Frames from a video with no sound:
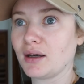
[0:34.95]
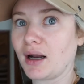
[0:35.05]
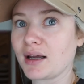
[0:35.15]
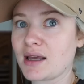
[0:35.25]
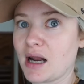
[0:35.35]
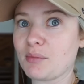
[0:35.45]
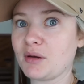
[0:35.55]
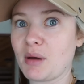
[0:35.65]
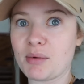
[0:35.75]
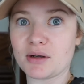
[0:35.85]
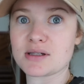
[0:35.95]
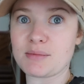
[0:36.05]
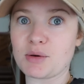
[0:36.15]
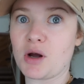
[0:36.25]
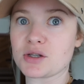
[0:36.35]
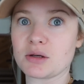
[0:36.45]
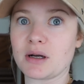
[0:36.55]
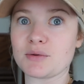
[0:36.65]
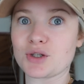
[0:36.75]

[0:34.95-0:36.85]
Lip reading: And I cannot believe my parents let me watch it when I was